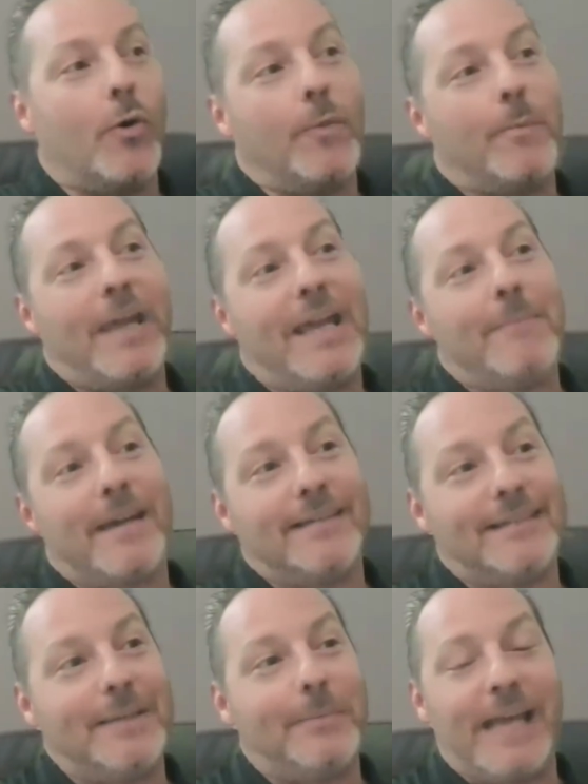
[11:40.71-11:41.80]
or pay my
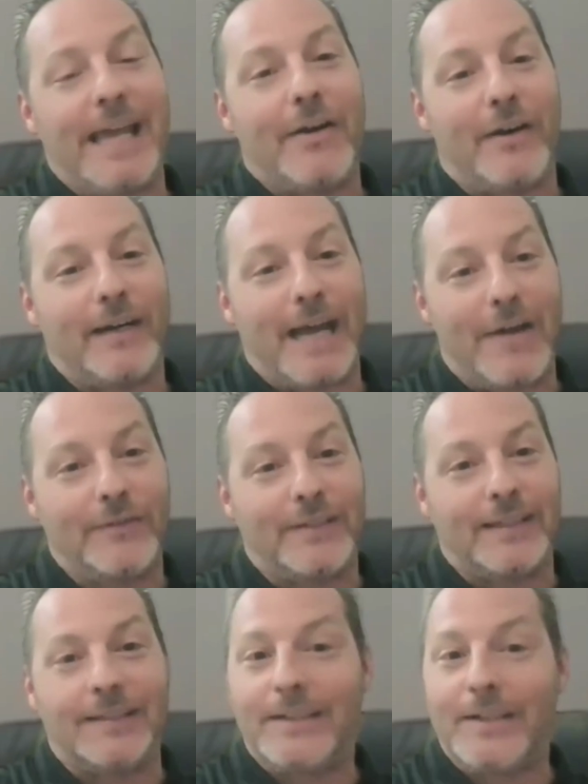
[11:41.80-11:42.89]
CPA or
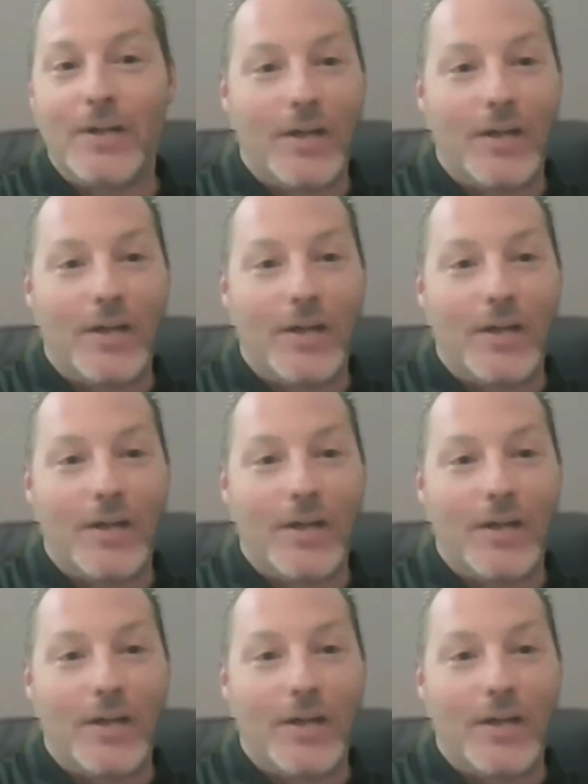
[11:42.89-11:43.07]
accountant